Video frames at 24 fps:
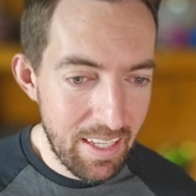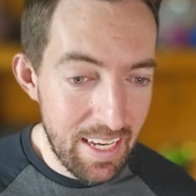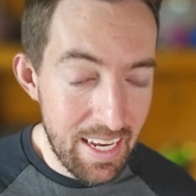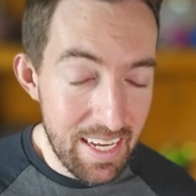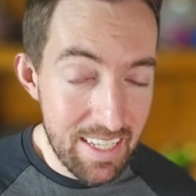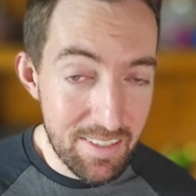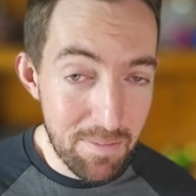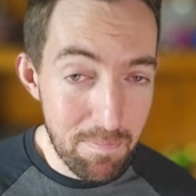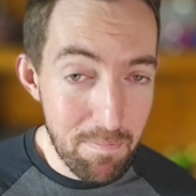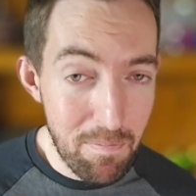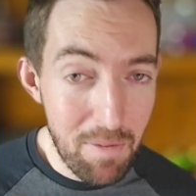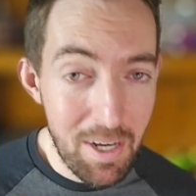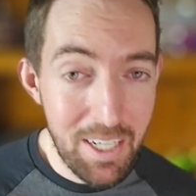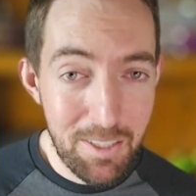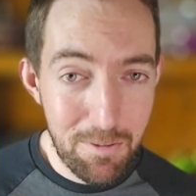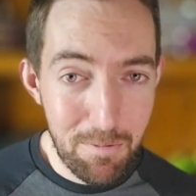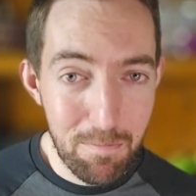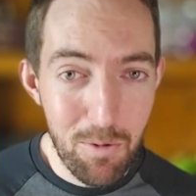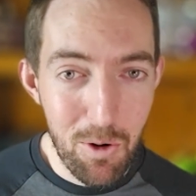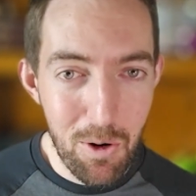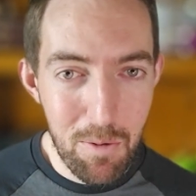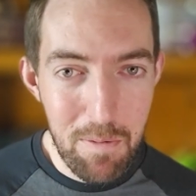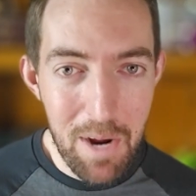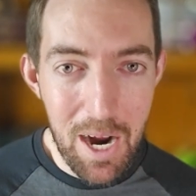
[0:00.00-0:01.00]
It's much
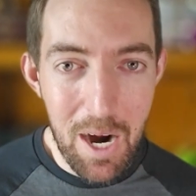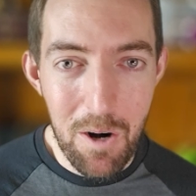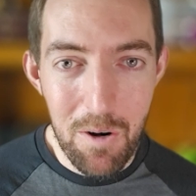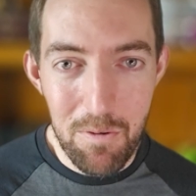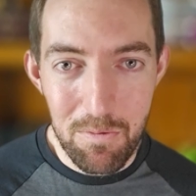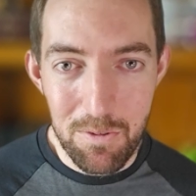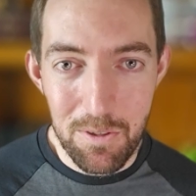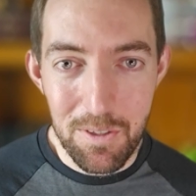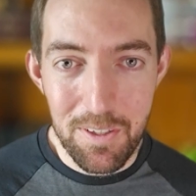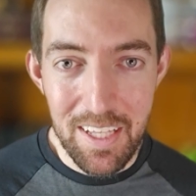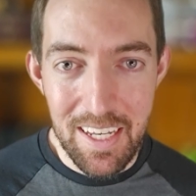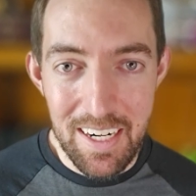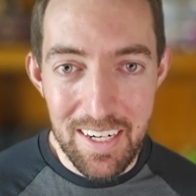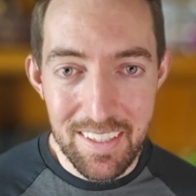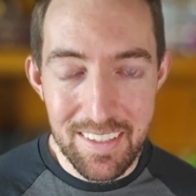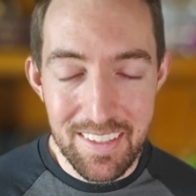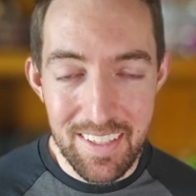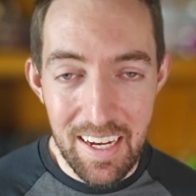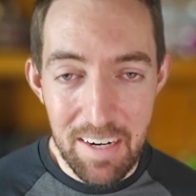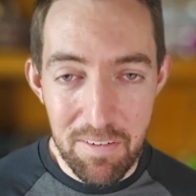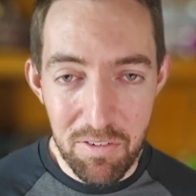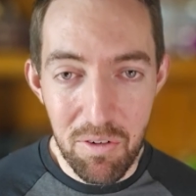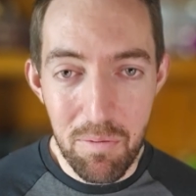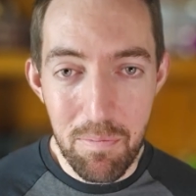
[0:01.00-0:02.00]
more powerful than it's
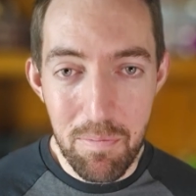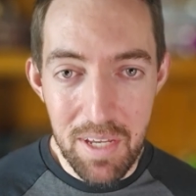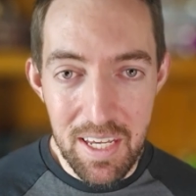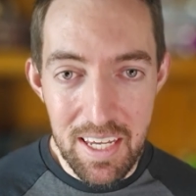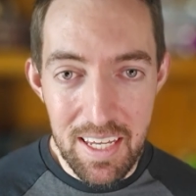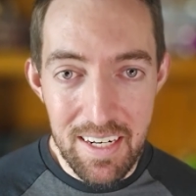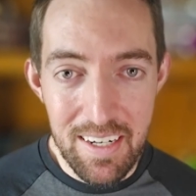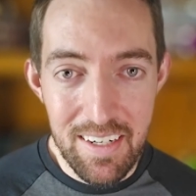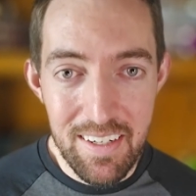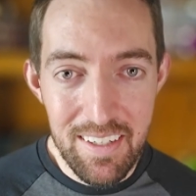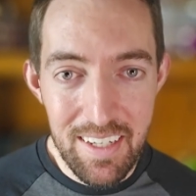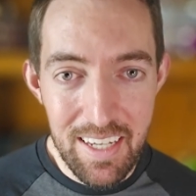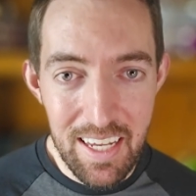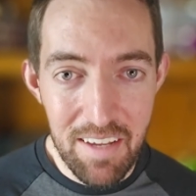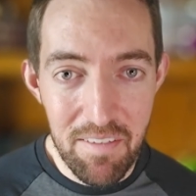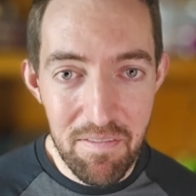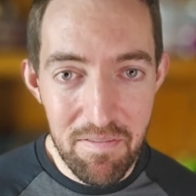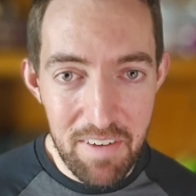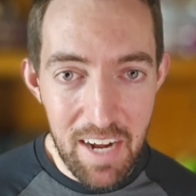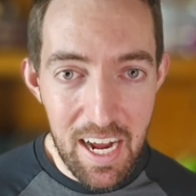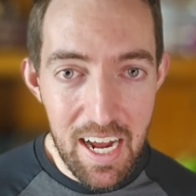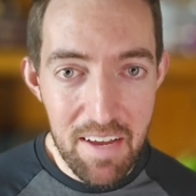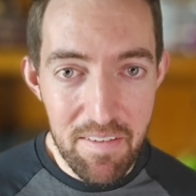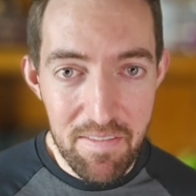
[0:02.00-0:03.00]
ever been in
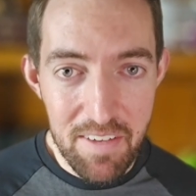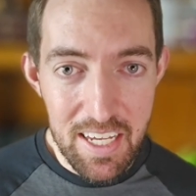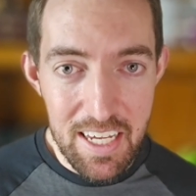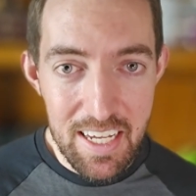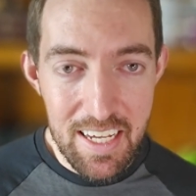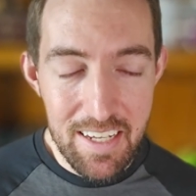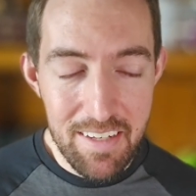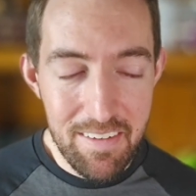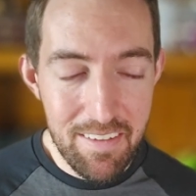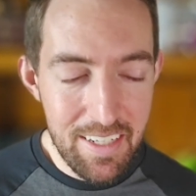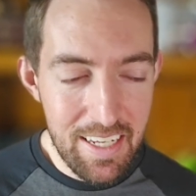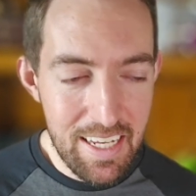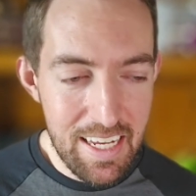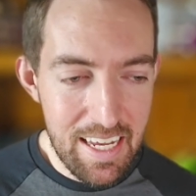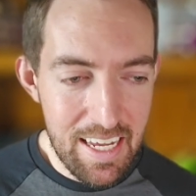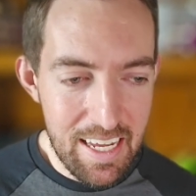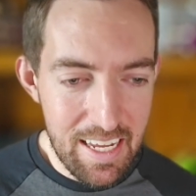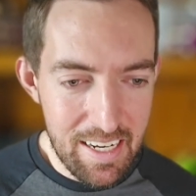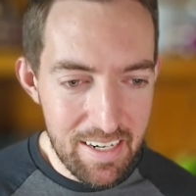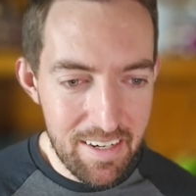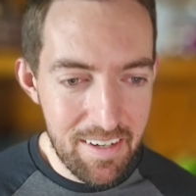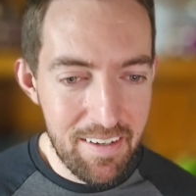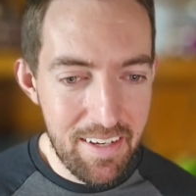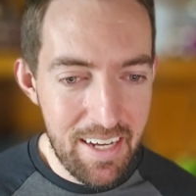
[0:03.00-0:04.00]
5e,
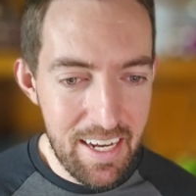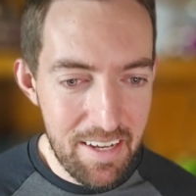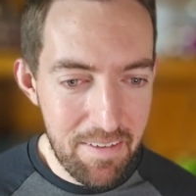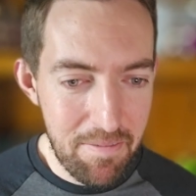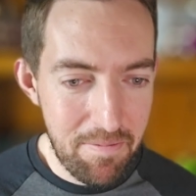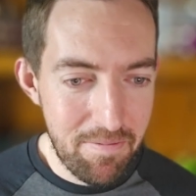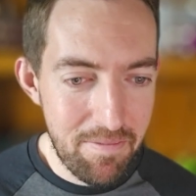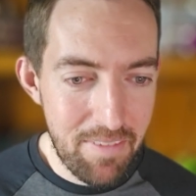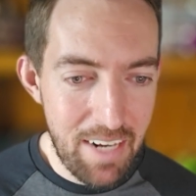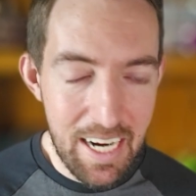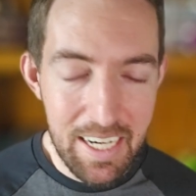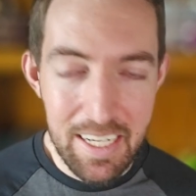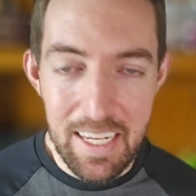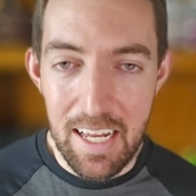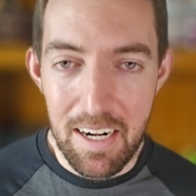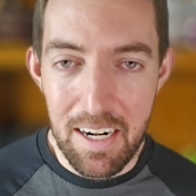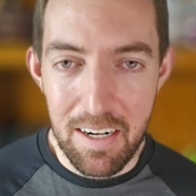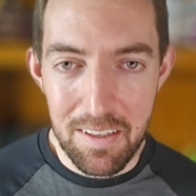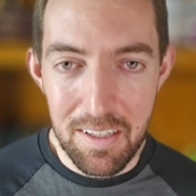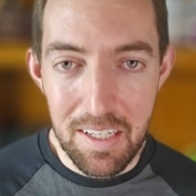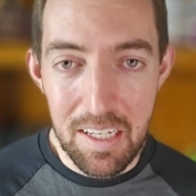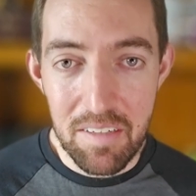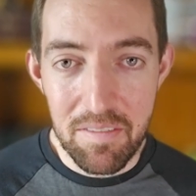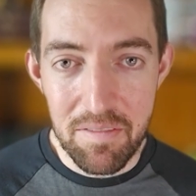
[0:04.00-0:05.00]
and I kind
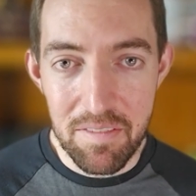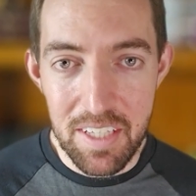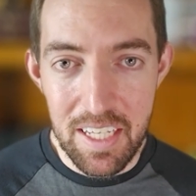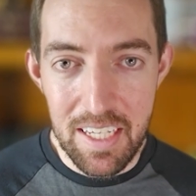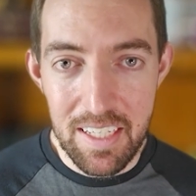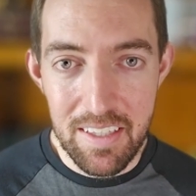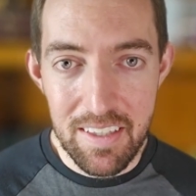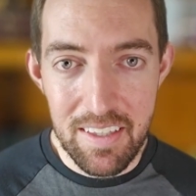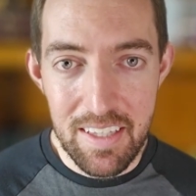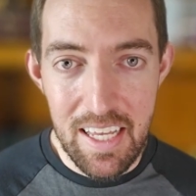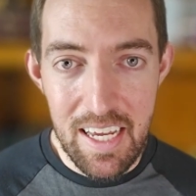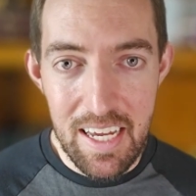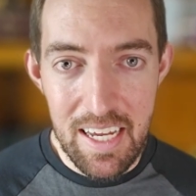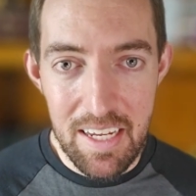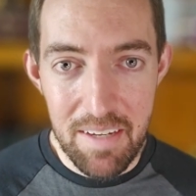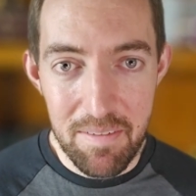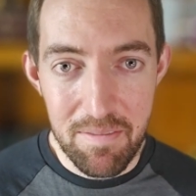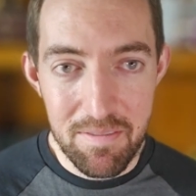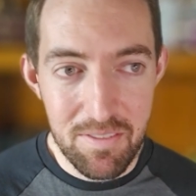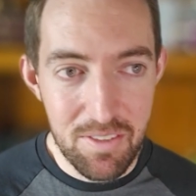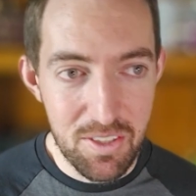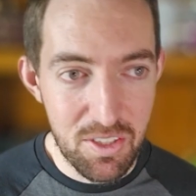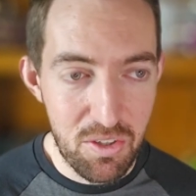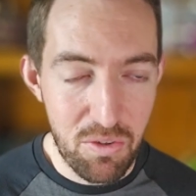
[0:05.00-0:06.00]
of love that they
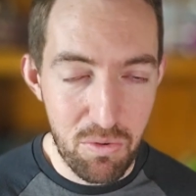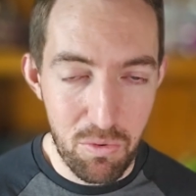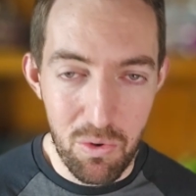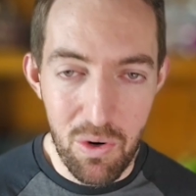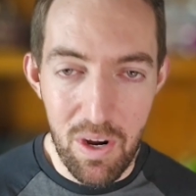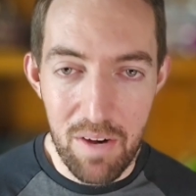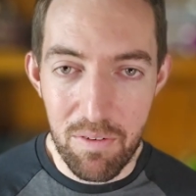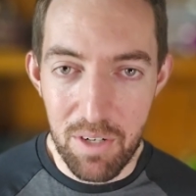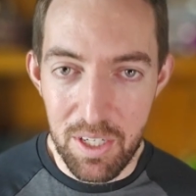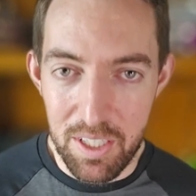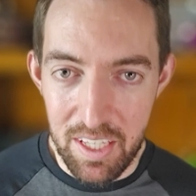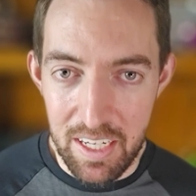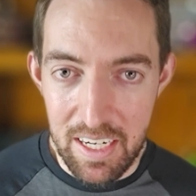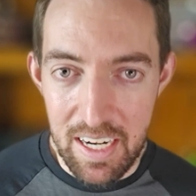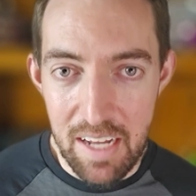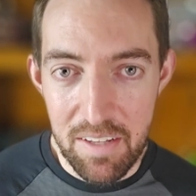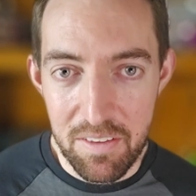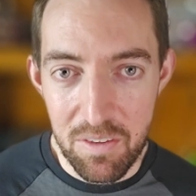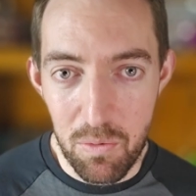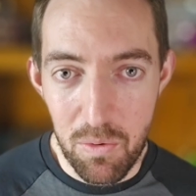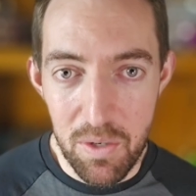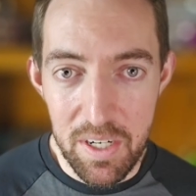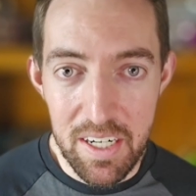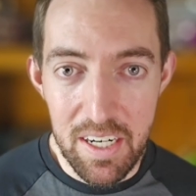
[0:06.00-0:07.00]
just threw everything
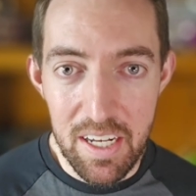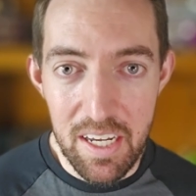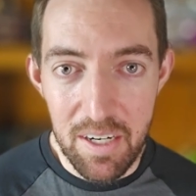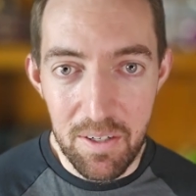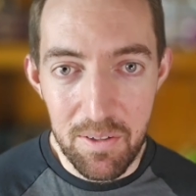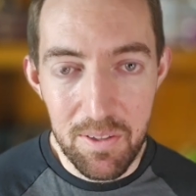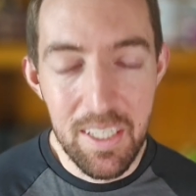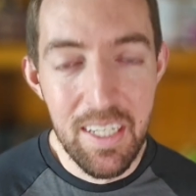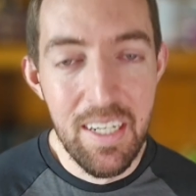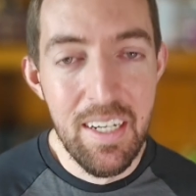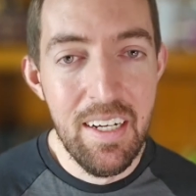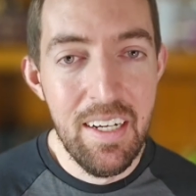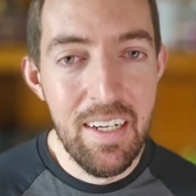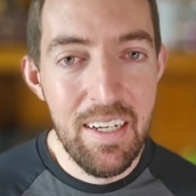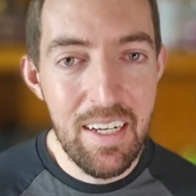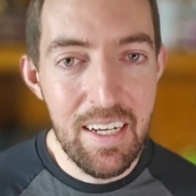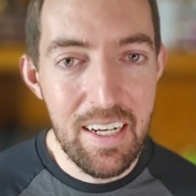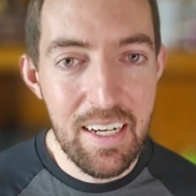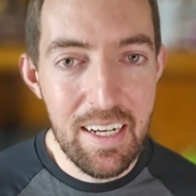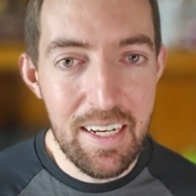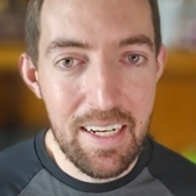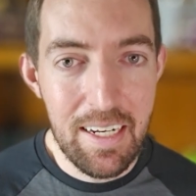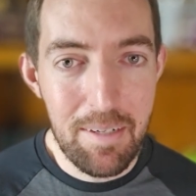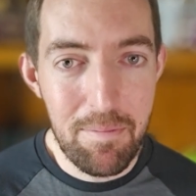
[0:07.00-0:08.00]
out the window
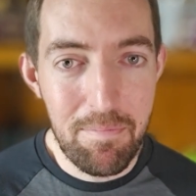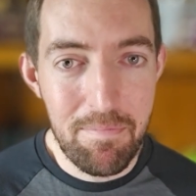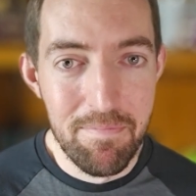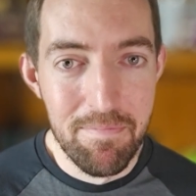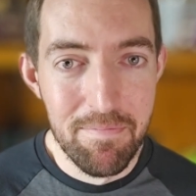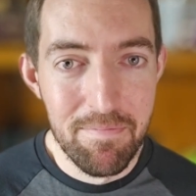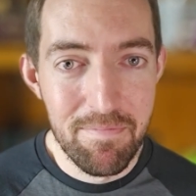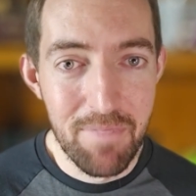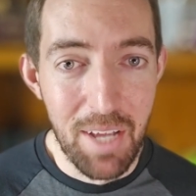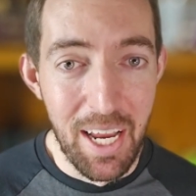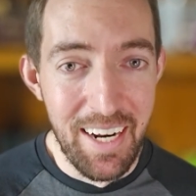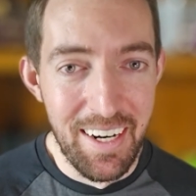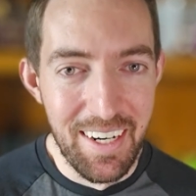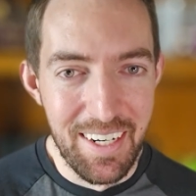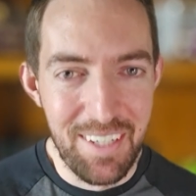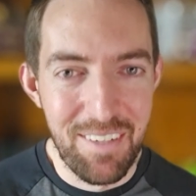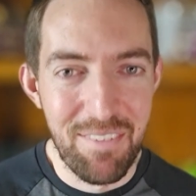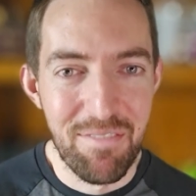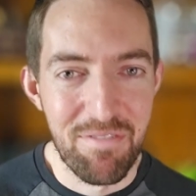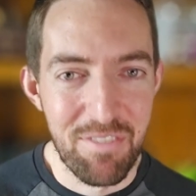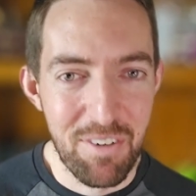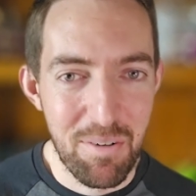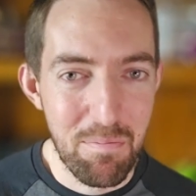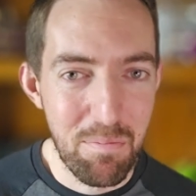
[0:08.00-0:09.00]

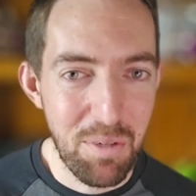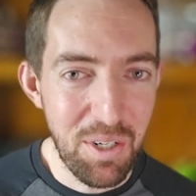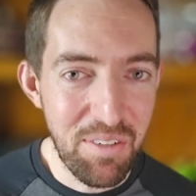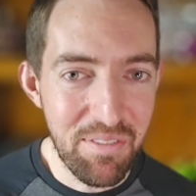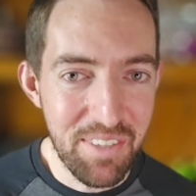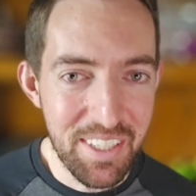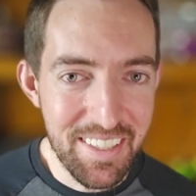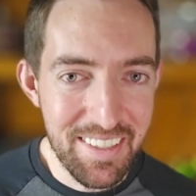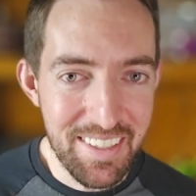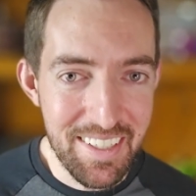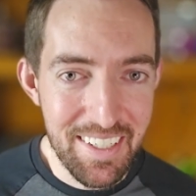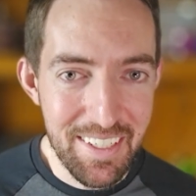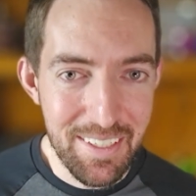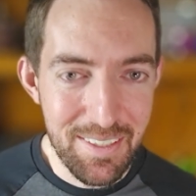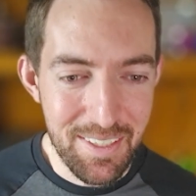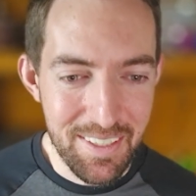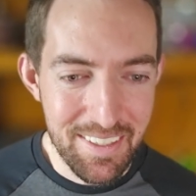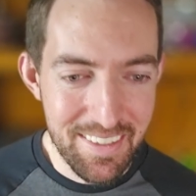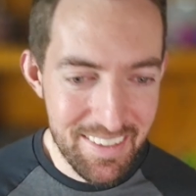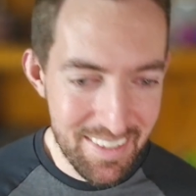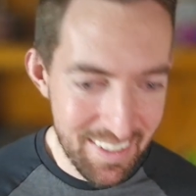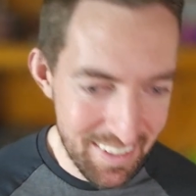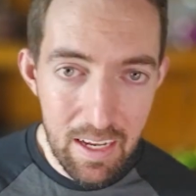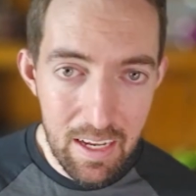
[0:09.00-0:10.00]
from previous
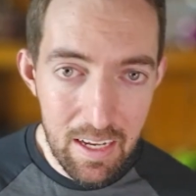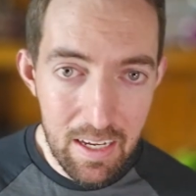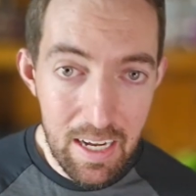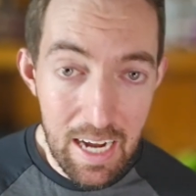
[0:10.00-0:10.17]
editions.